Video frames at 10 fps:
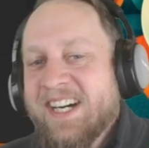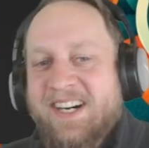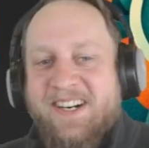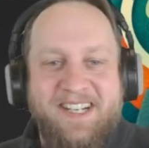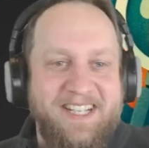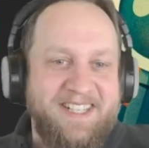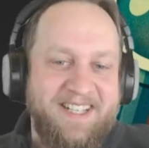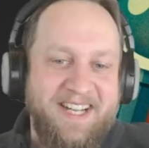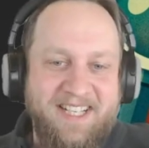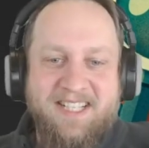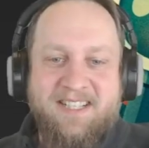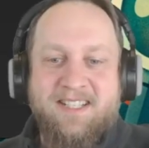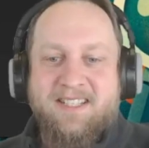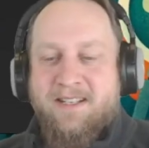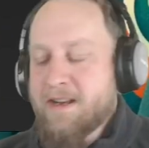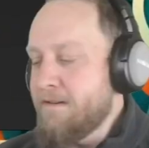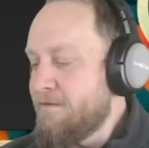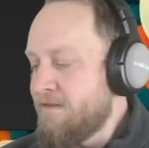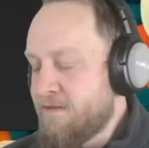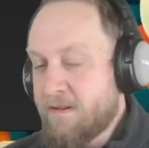Alright, I guess this is
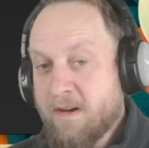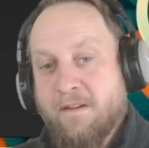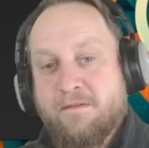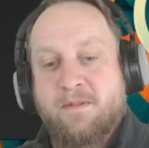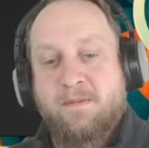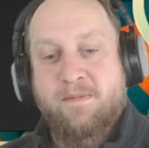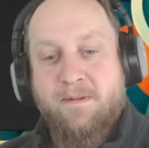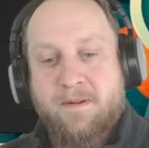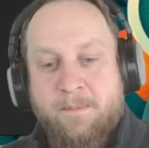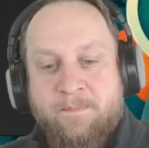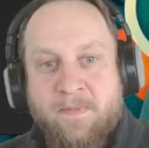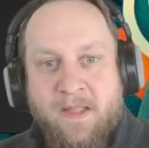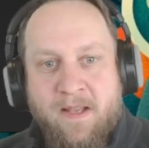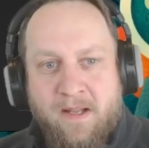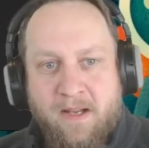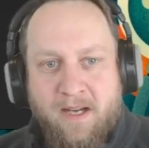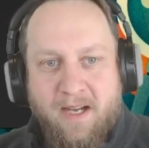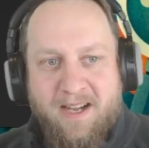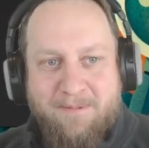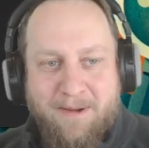enough of Moltbook.
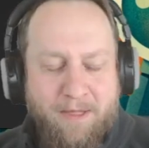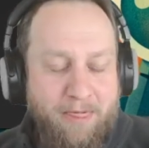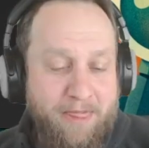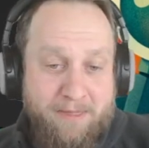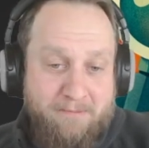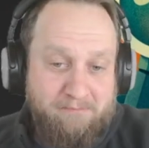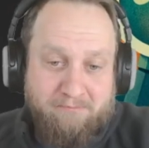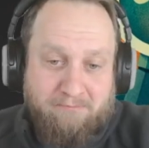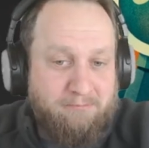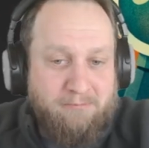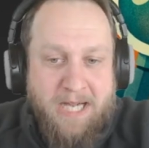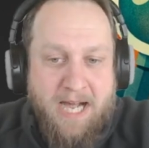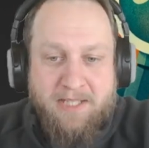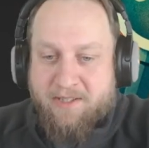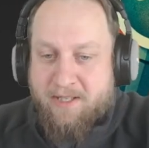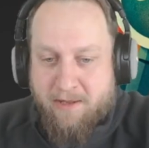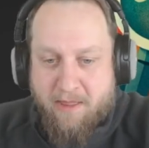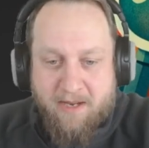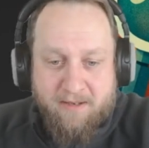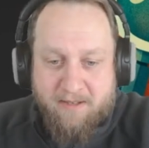I still
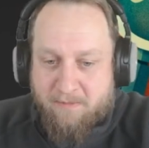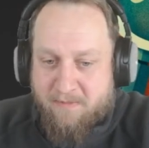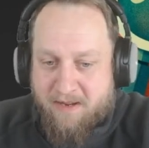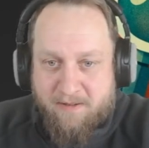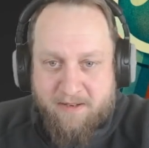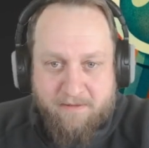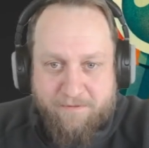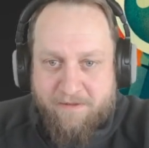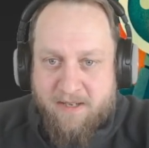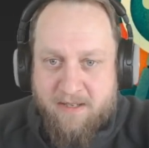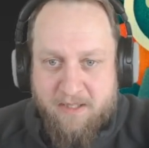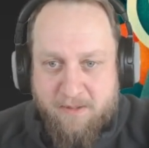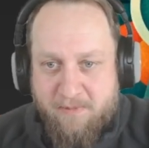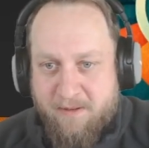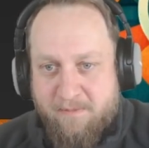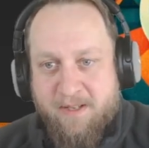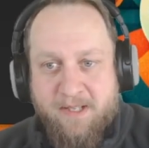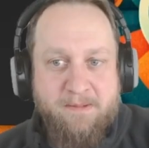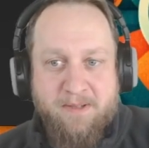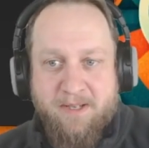think it's maybe a fun experiment,
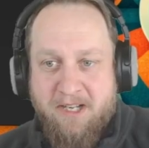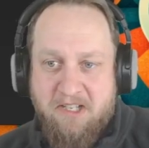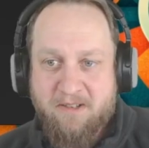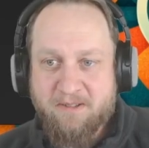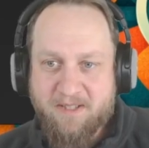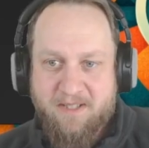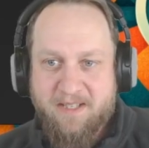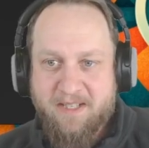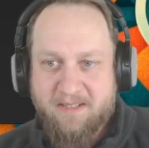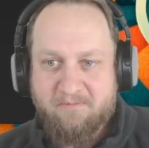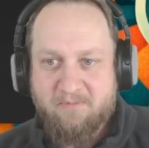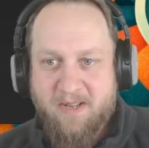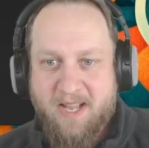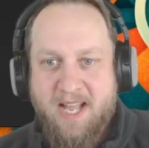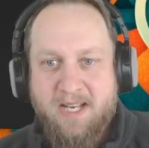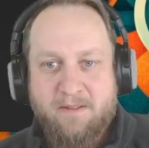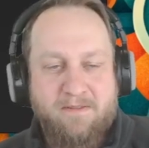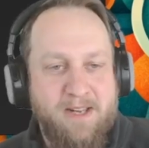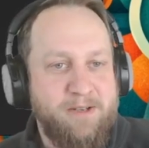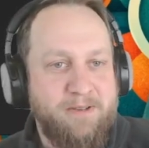but I don't see any
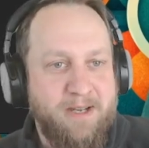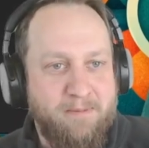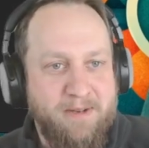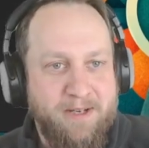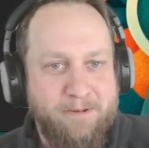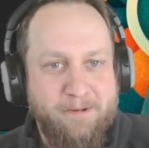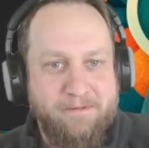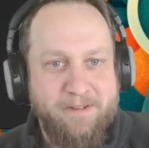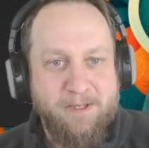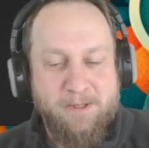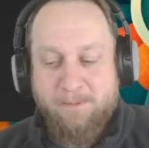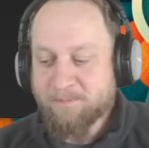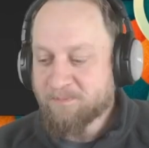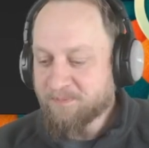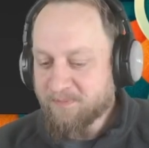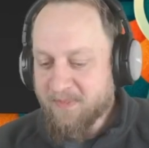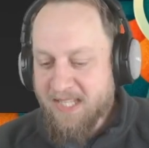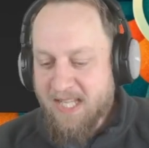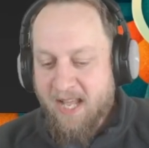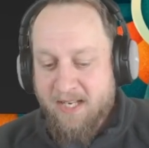value coming out of it
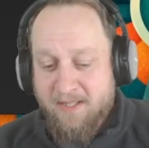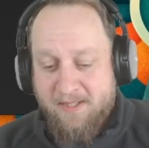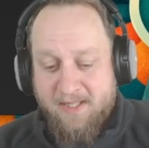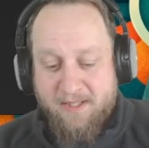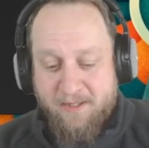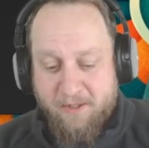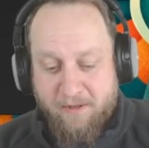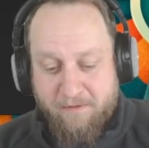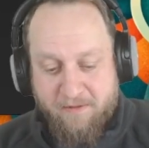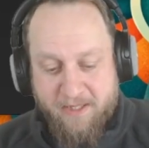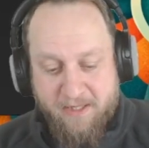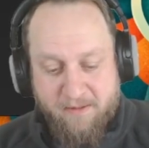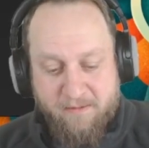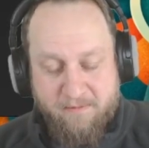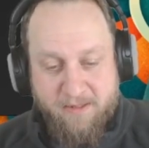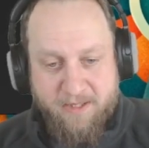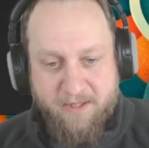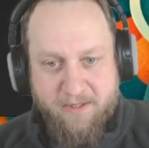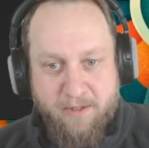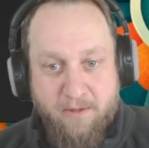in the sense of that this is
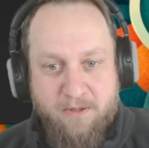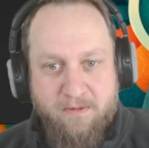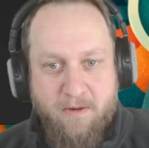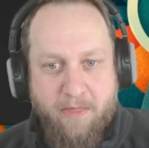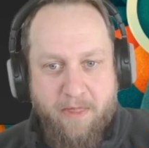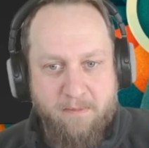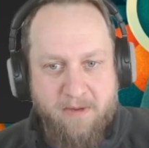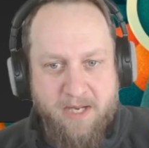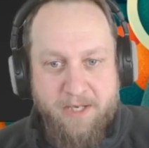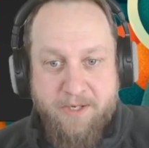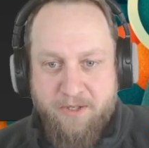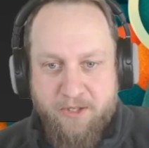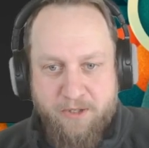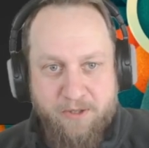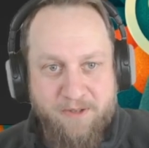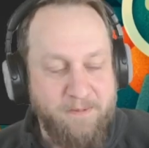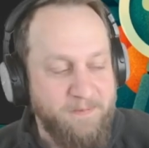a useful thing my agents should do.